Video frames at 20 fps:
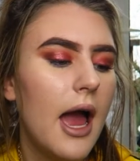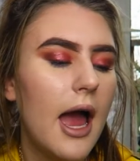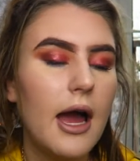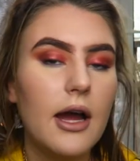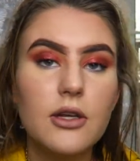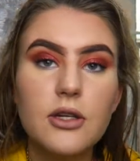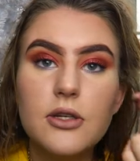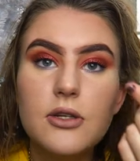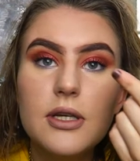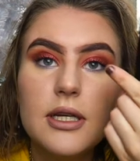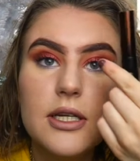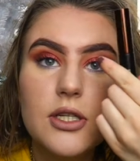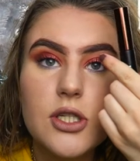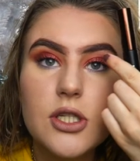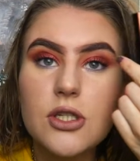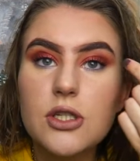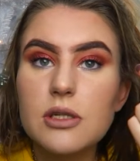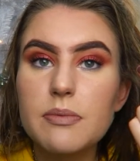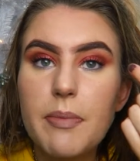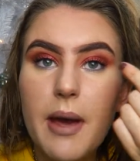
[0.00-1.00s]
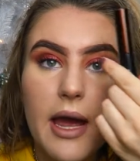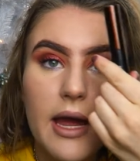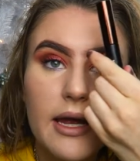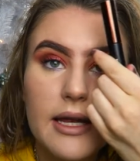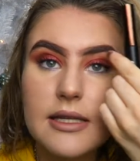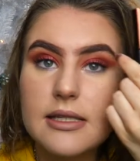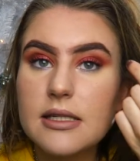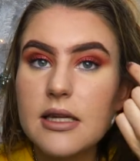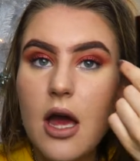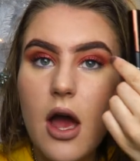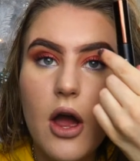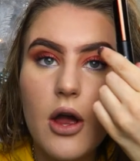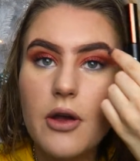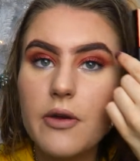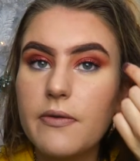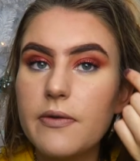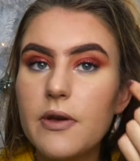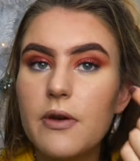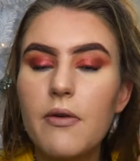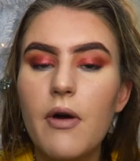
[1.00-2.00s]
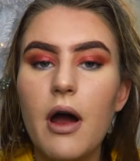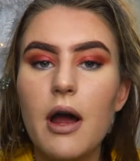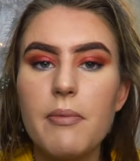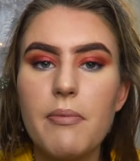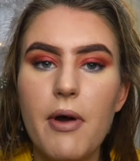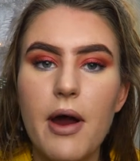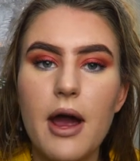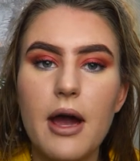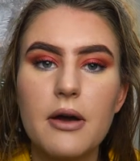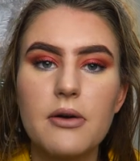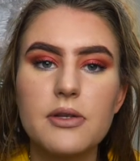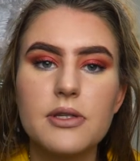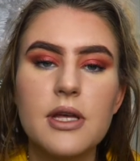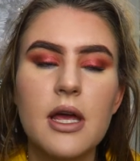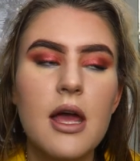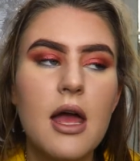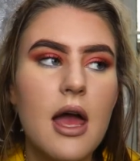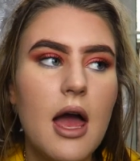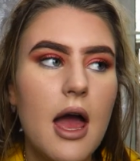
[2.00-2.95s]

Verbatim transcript: and you literally just paste it over your eyebrows,